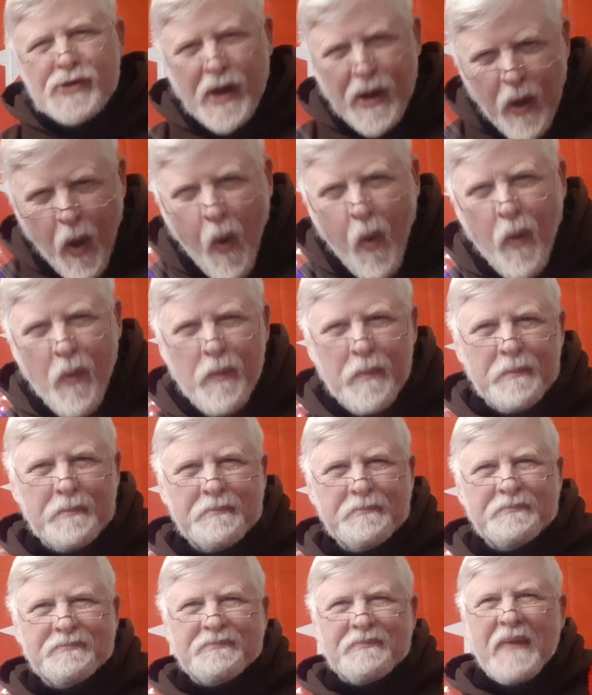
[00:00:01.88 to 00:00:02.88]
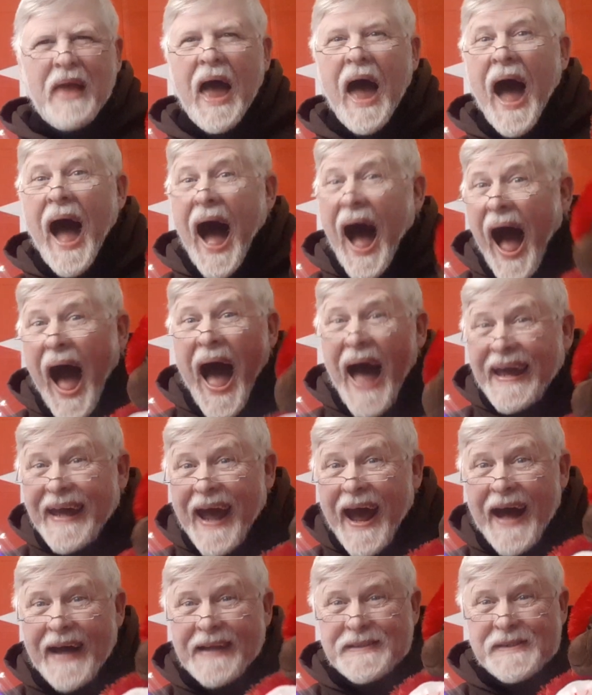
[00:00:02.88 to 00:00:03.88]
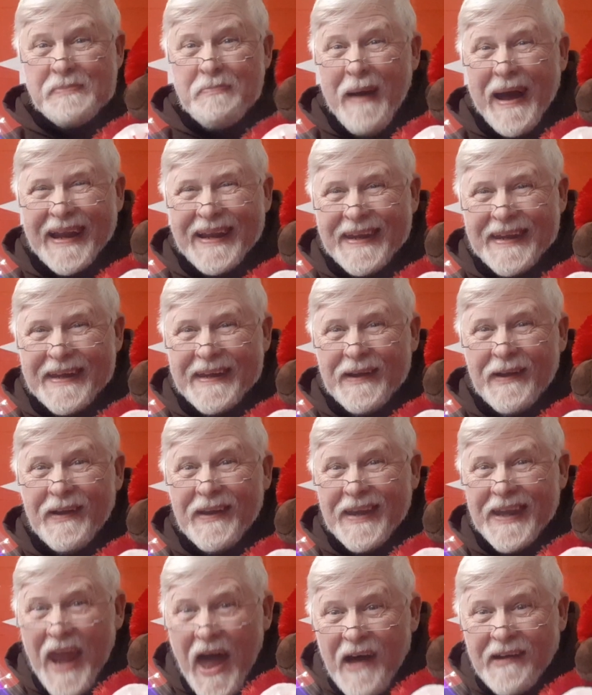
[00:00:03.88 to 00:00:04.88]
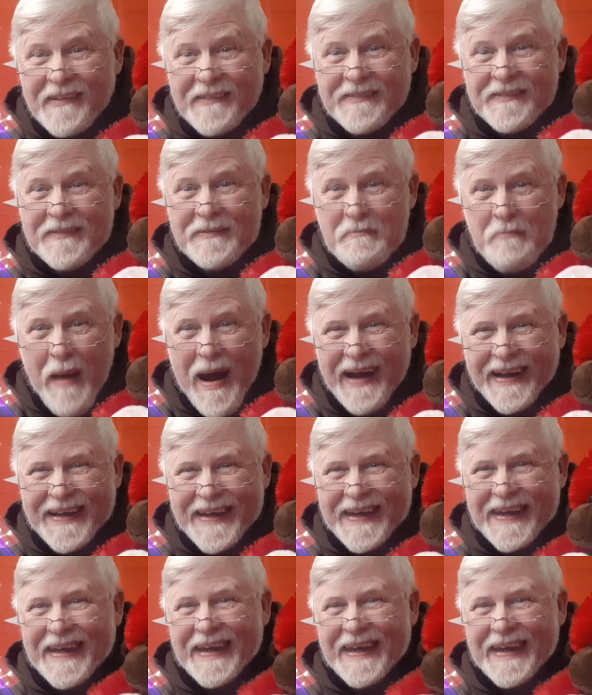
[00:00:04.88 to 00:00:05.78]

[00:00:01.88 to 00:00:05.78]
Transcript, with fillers: alone. I got my little love monkey.